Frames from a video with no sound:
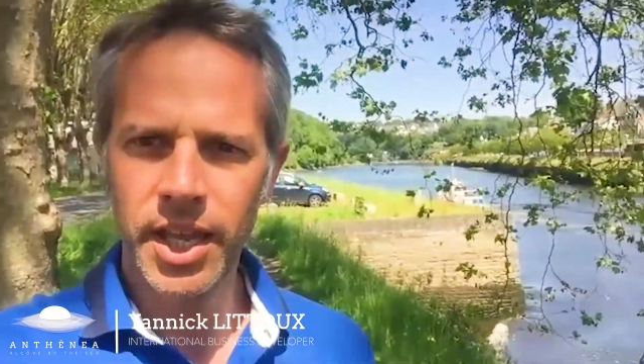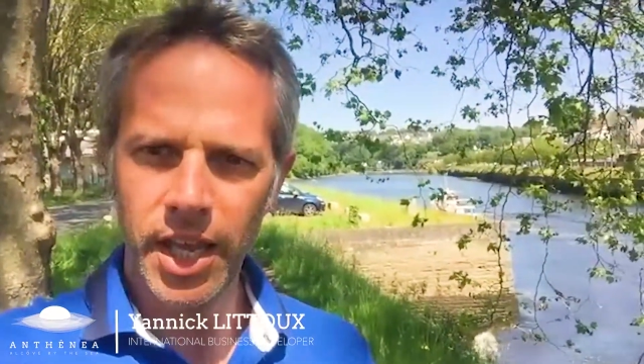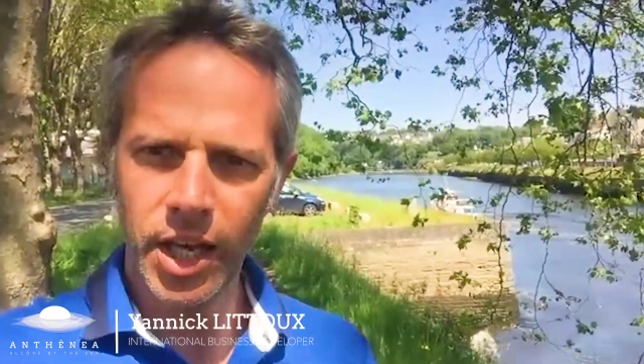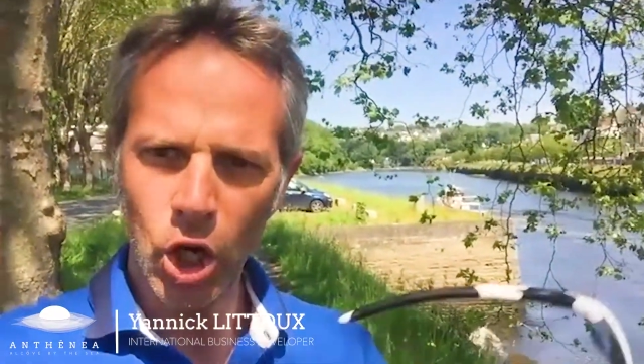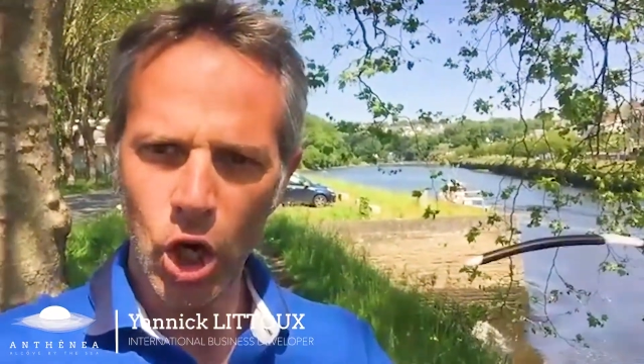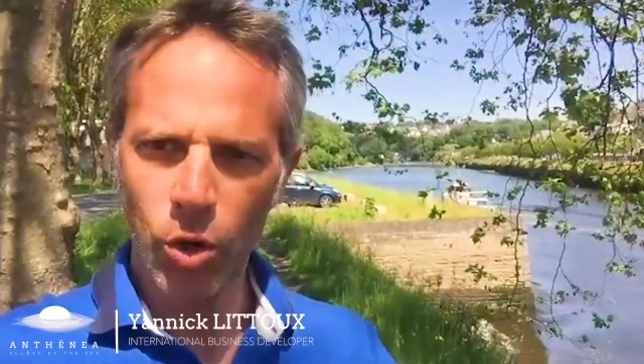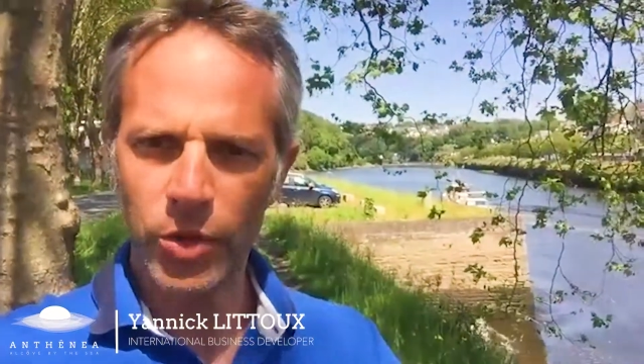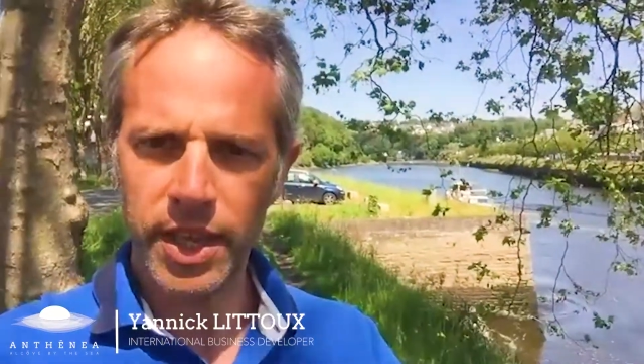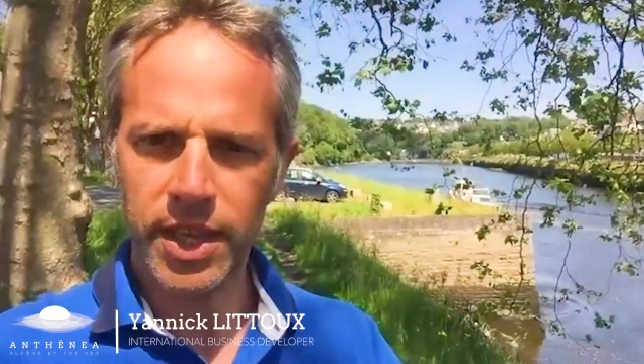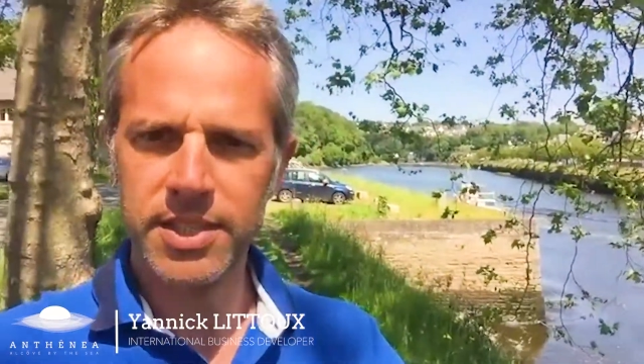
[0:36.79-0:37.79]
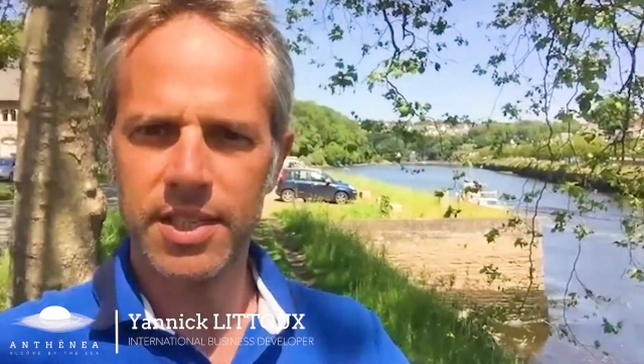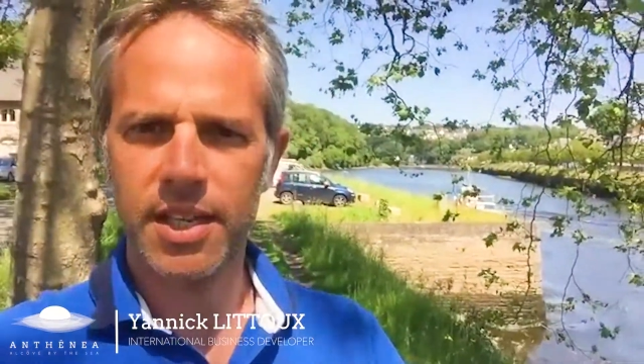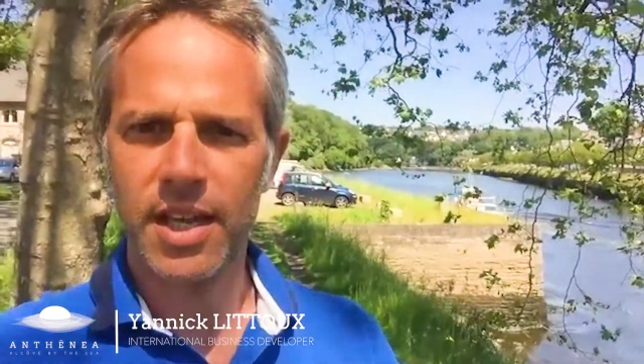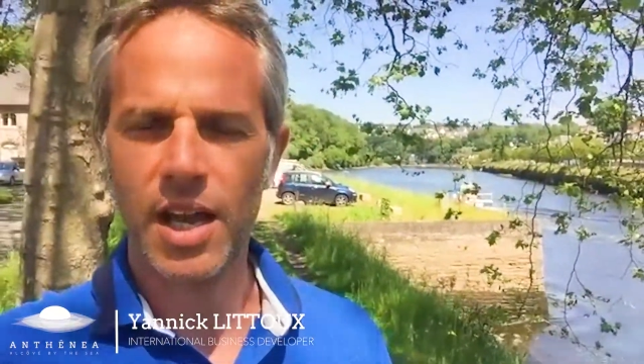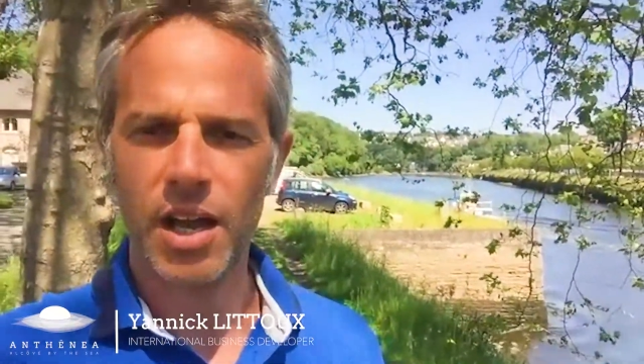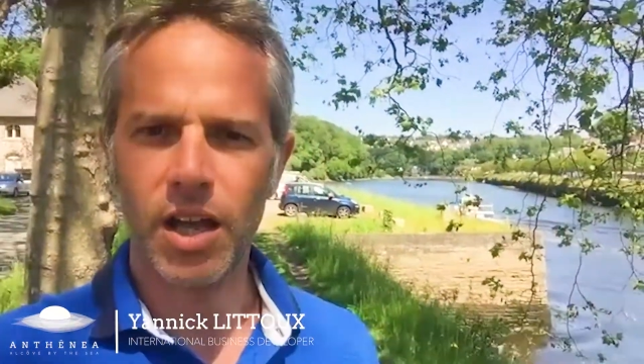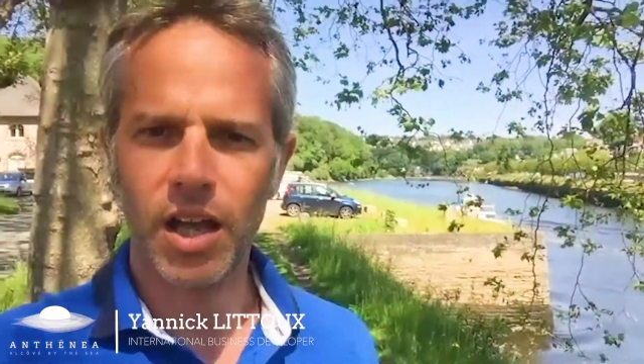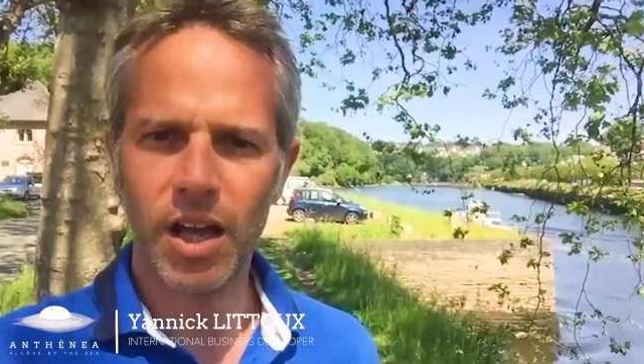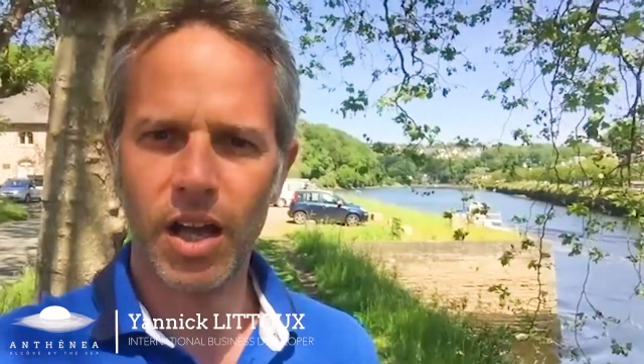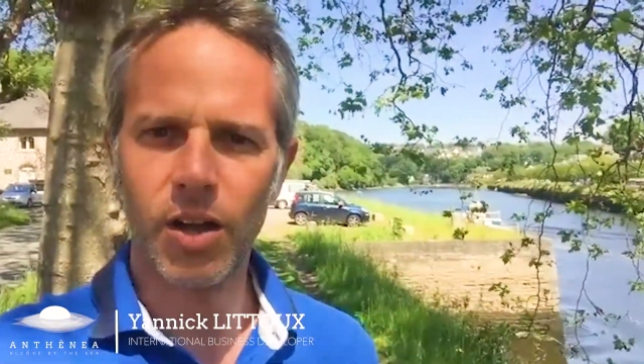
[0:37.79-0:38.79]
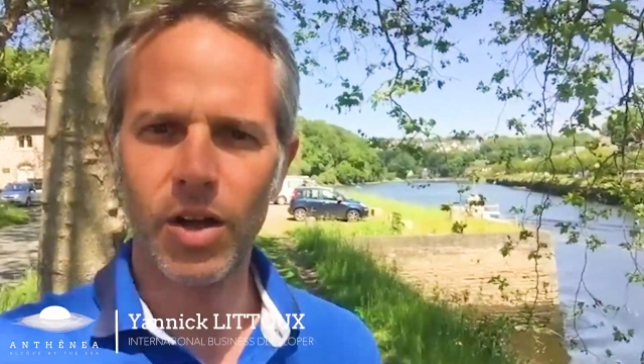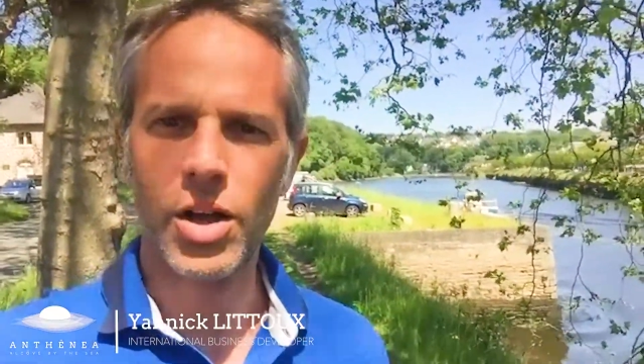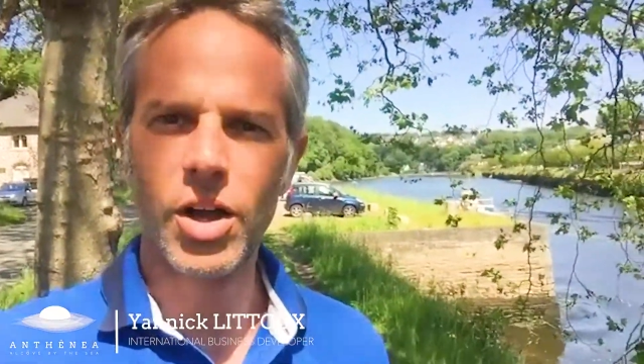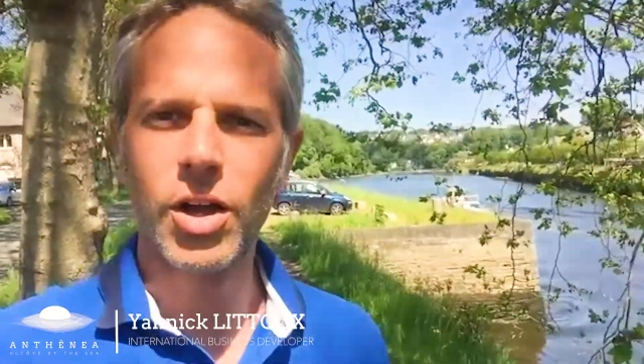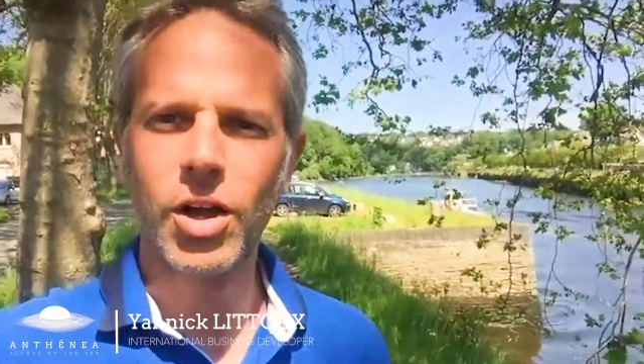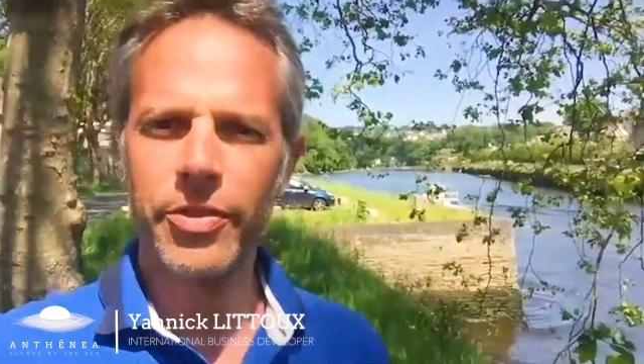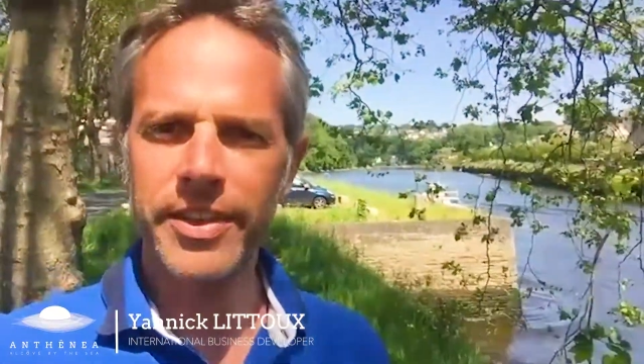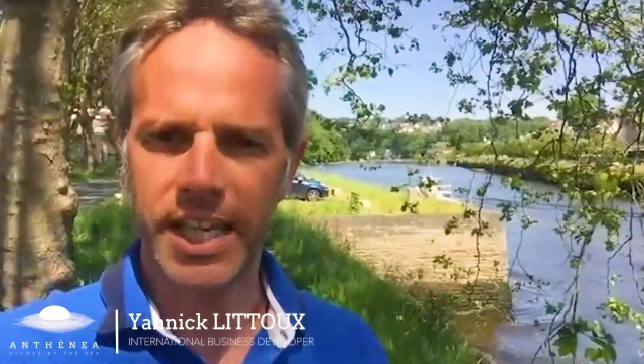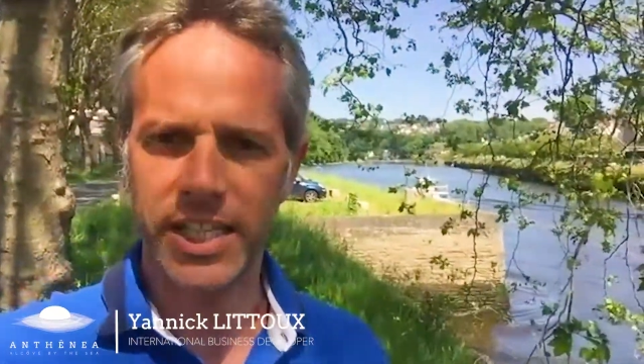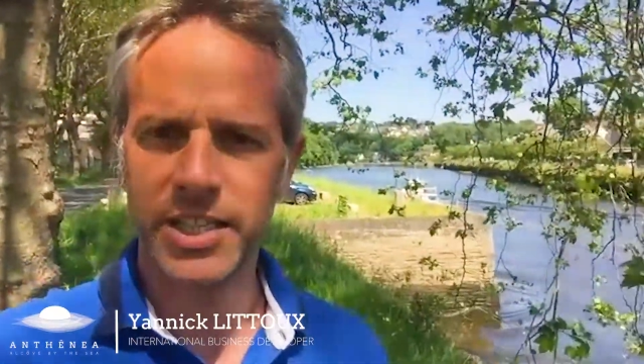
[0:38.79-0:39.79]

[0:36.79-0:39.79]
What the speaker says: and load the Anthénea on deck.